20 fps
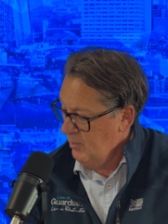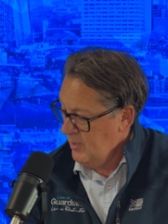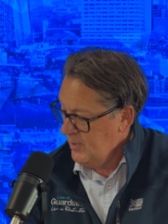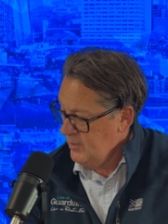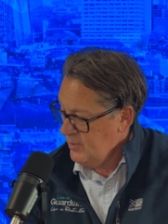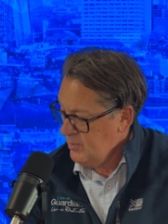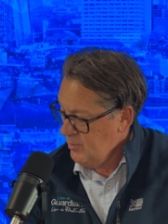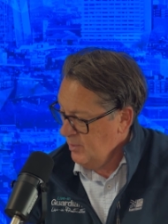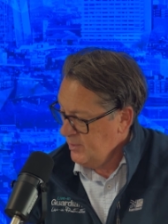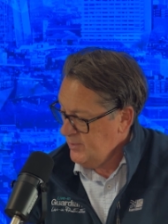one
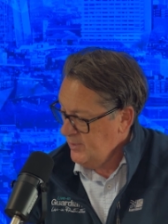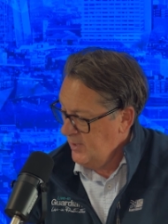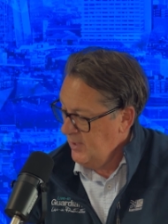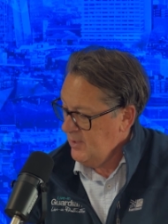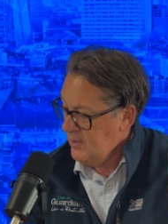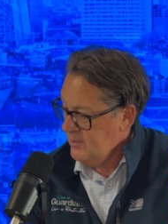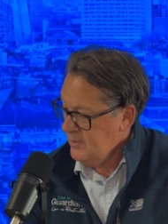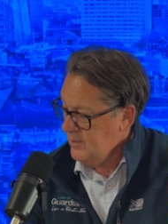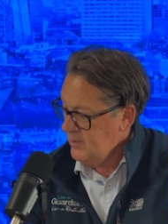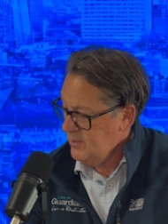gets squatted
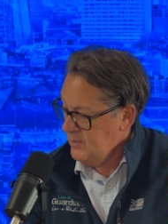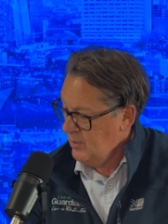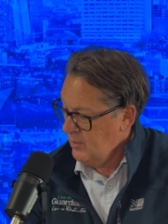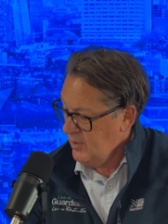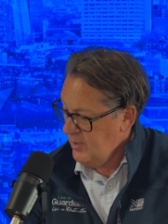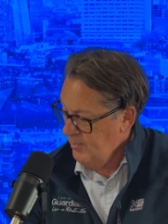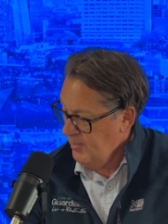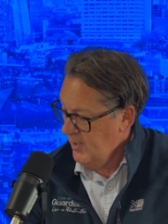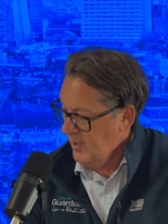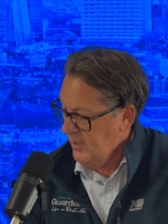because it's
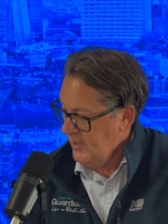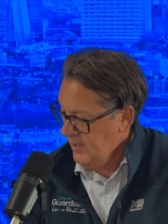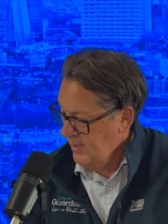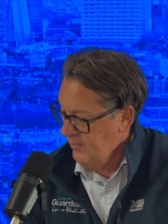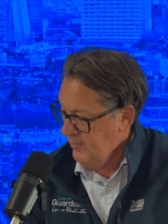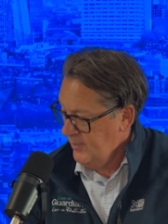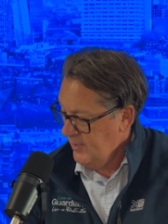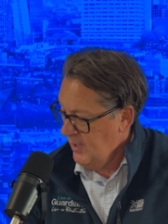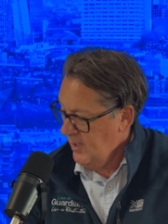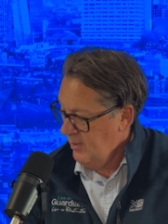occupied,
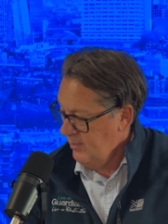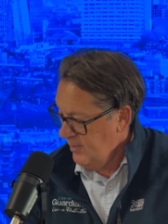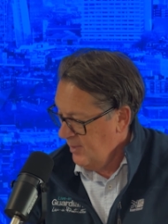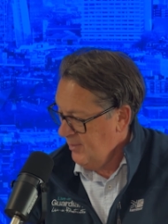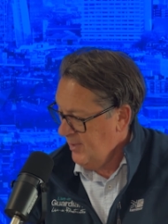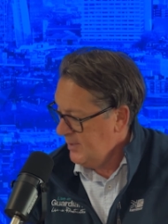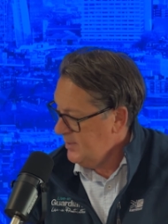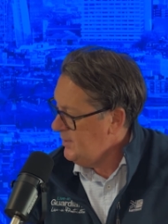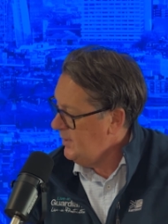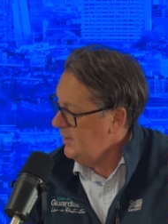even though they're
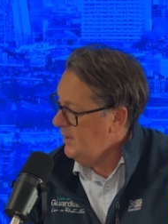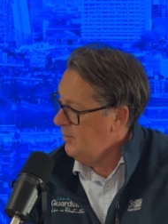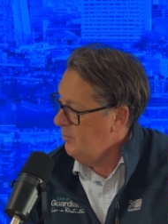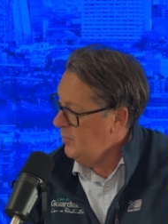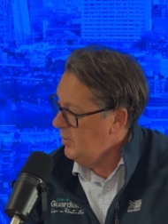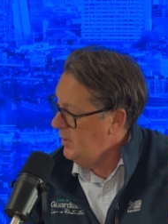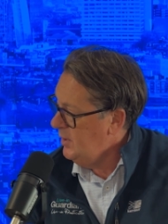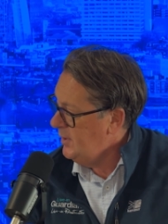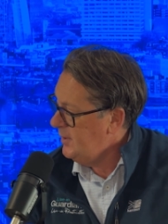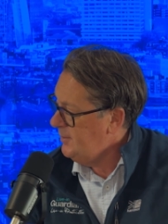actually at
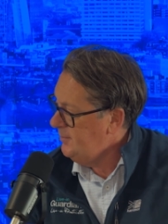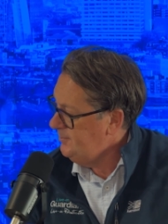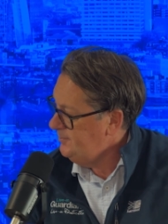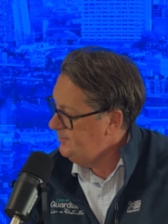work.